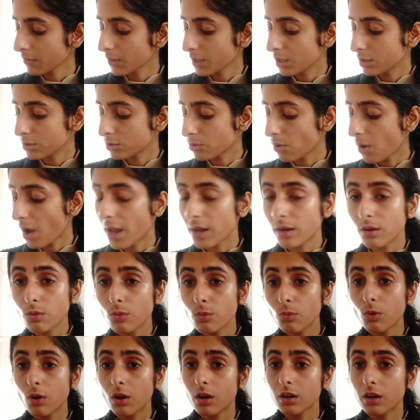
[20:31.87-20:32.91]
So I
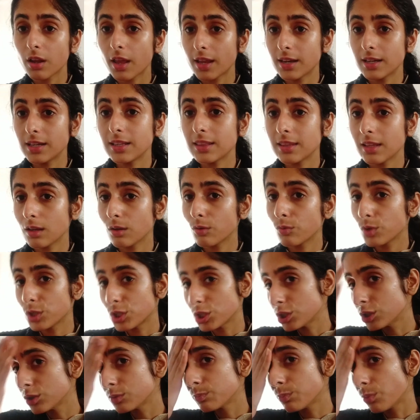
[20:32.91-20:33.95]
don't want anything which
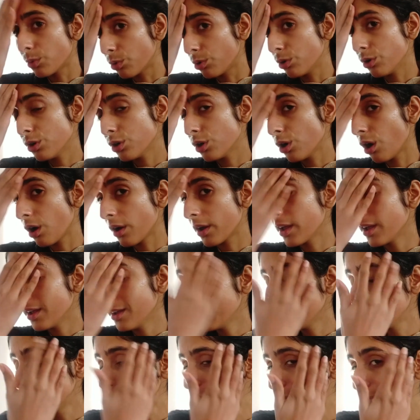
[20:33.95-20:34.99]
is pore clogging,
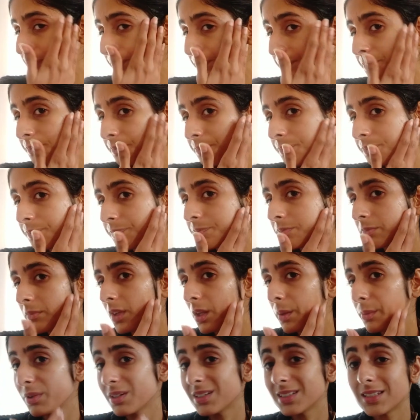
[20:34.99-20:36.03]

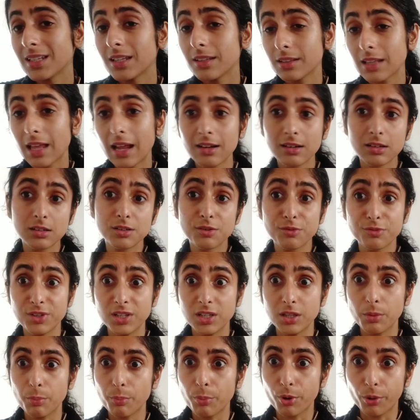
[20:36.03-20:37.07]
because then that will
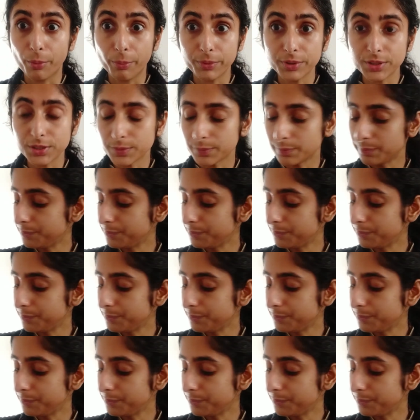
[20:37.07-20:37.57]
defeat the purpose.